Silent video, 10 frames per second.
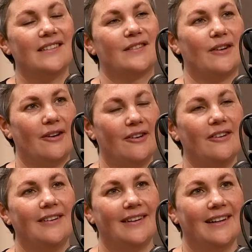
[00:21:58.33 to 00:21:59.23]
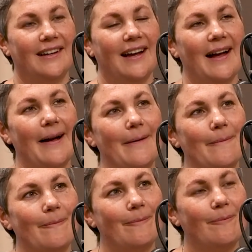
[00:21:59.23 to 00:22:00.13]
so.
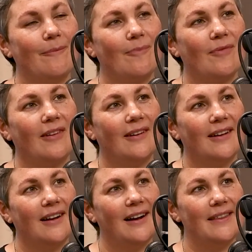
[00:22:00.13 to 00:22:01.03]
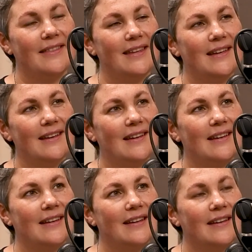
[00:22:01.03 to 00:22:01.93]
I
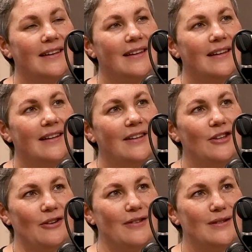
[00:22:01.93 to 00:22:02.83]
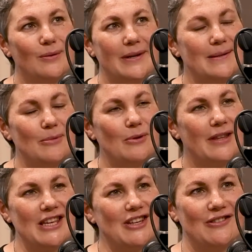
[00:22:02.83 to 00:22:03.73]
think, there's always more
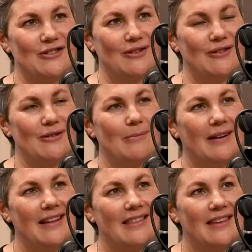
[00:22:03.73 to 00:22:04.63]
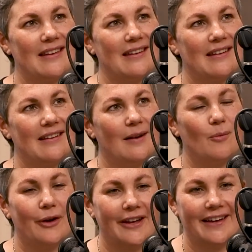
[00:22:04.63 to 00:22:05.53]
that you do, but I think I'm
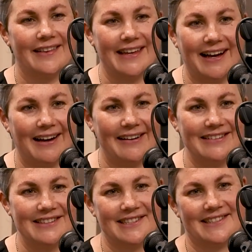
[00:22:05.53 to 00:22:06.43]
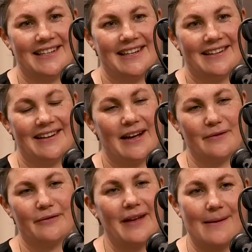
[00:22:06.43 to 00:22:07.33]
working in the arts. I have a
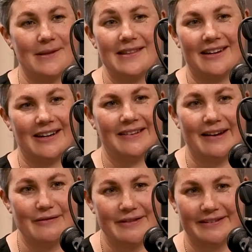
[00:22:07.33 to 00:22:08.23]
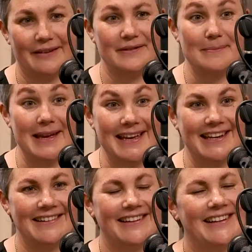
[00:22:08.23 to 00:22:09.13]
family that I love that loves
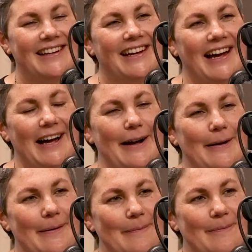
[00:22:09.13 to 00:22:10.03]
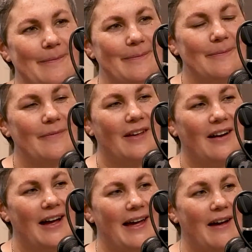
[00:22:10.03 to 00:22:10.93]
me.
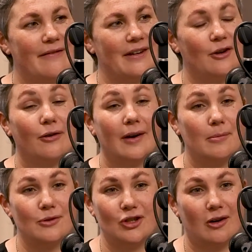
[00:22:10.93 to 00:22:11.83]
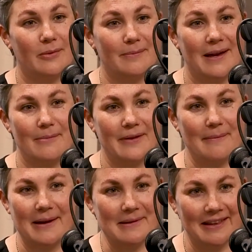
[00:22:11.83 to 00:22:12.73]
I have an incredible job with people that
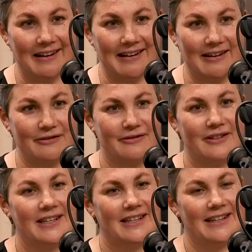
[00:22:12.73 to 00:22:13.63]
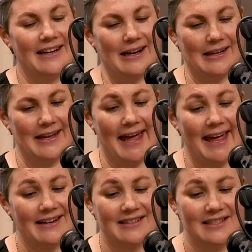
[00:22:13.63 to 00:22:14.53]
make me laugh.
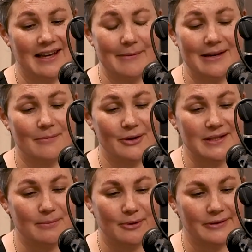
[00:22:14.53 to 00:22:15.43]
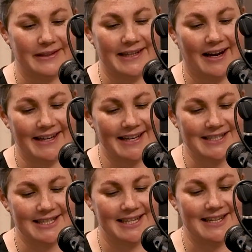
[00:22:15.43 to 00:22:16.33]
And I mean, most importantly, I get
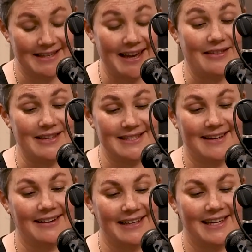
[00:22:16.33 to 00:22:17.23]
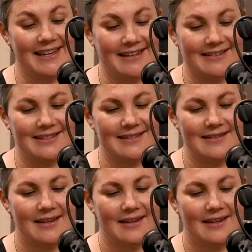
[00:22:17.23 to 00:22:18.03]
to see, these young kids